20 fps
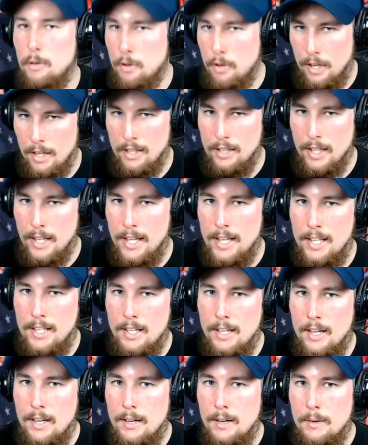or la
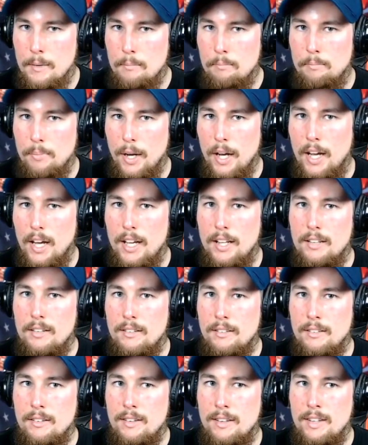but
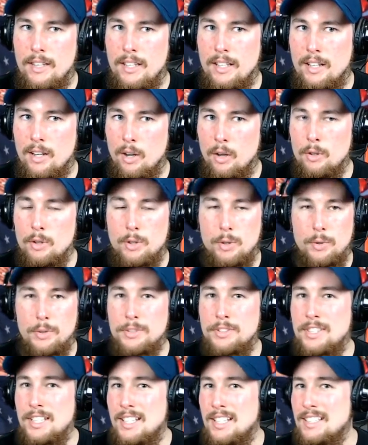the cultural
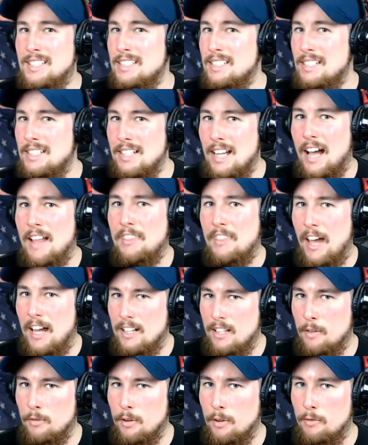scene is not
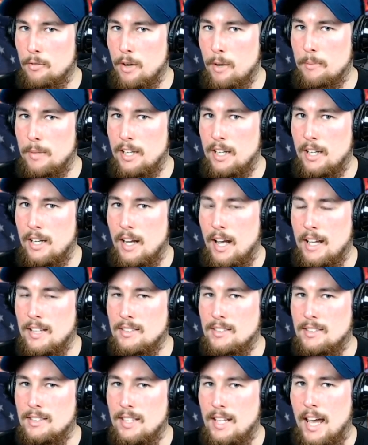that different from it and,
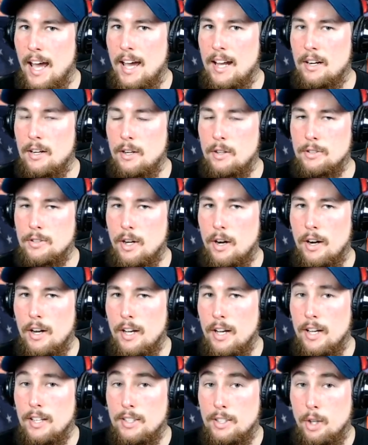and seattle or
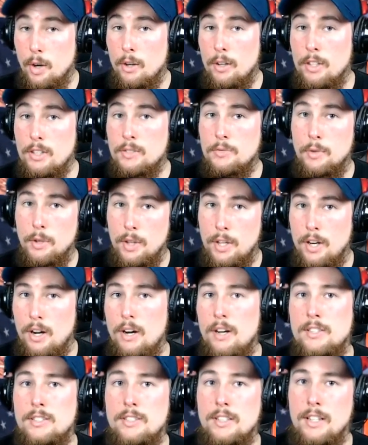sorry uh, charlottesville and
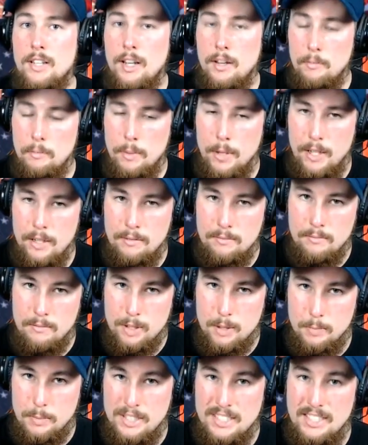austin have been
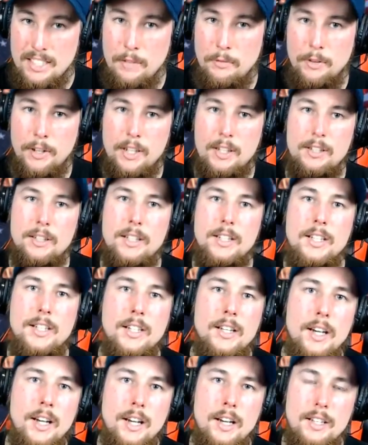
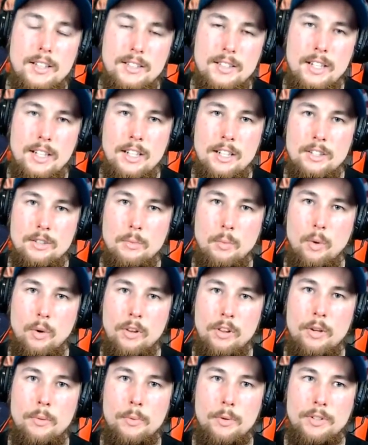specifically seen as more
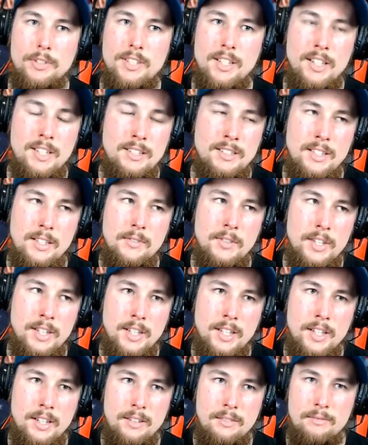liberal cities even
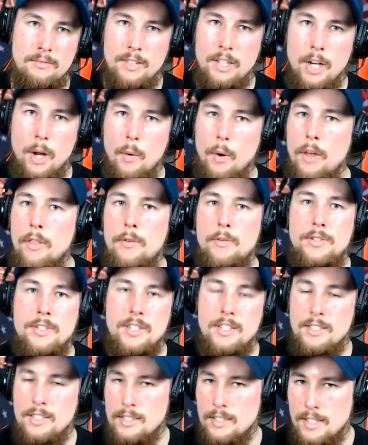than you know other
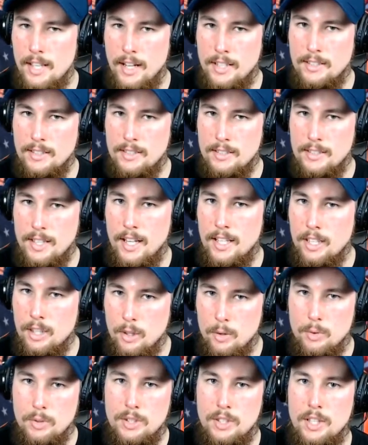cities in texas like
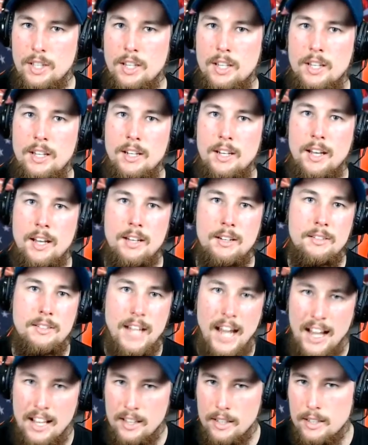houston and
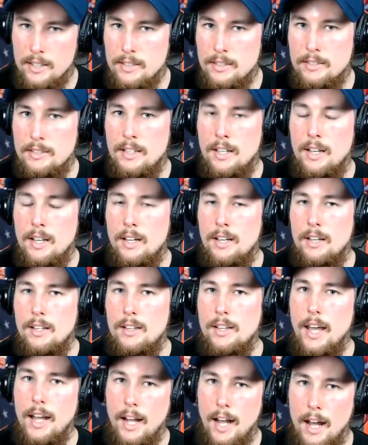dallas
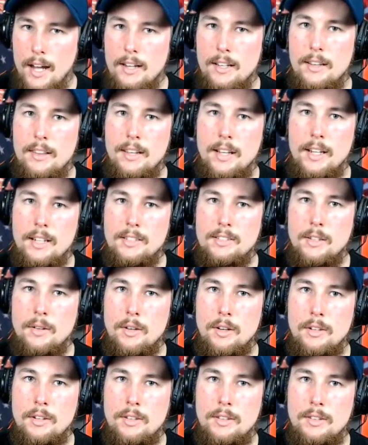that kind of thing.
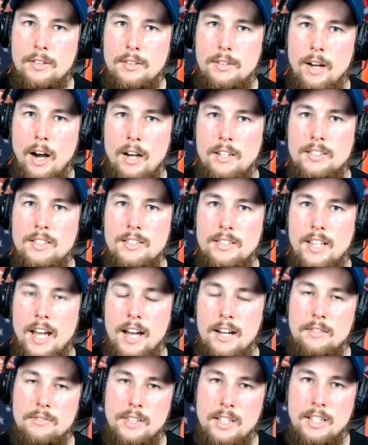So Austin's
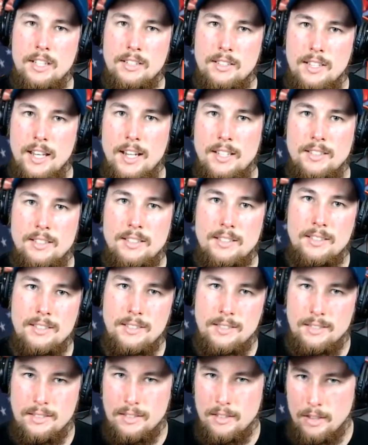kind of seen as
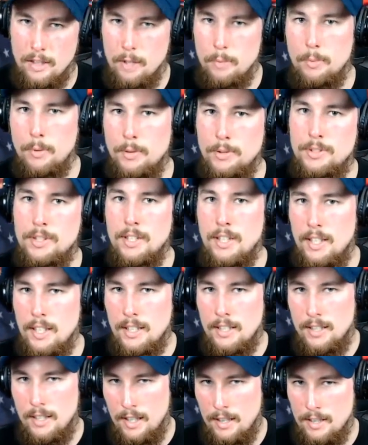Texas's liberal
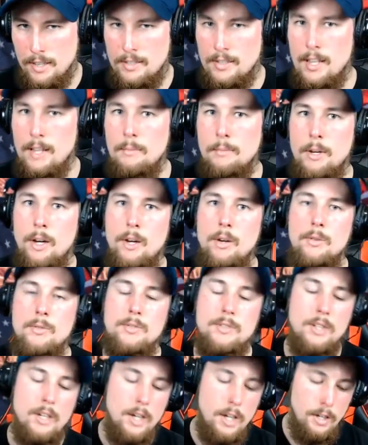city, and, and the same
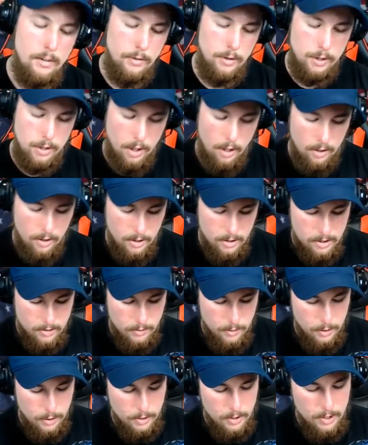goes for
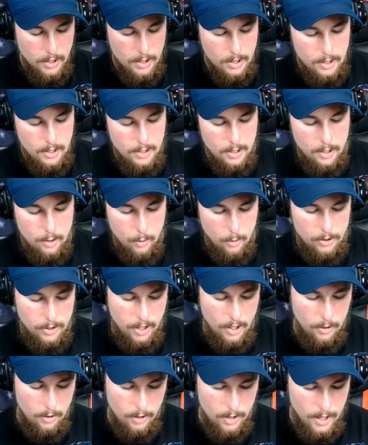Charlottesville in North
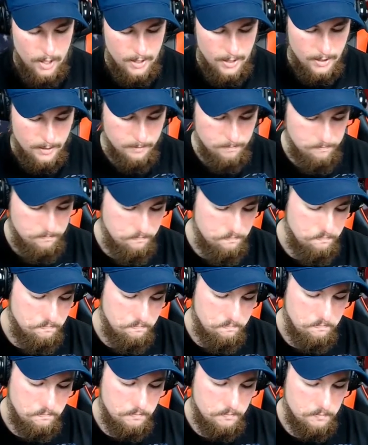Carolina.
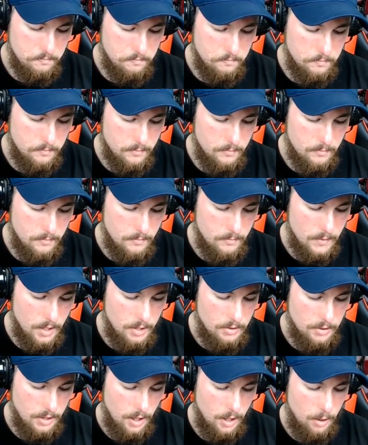
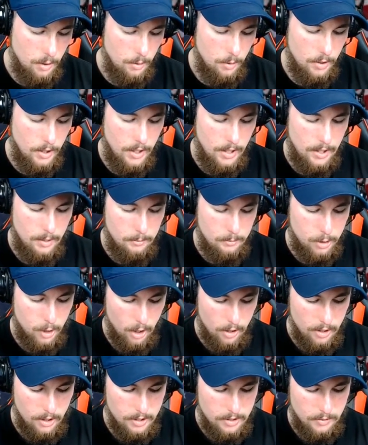So um,
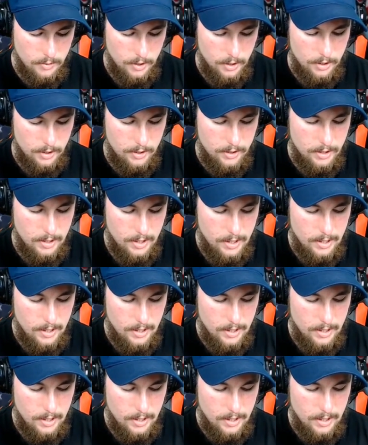Charlottesville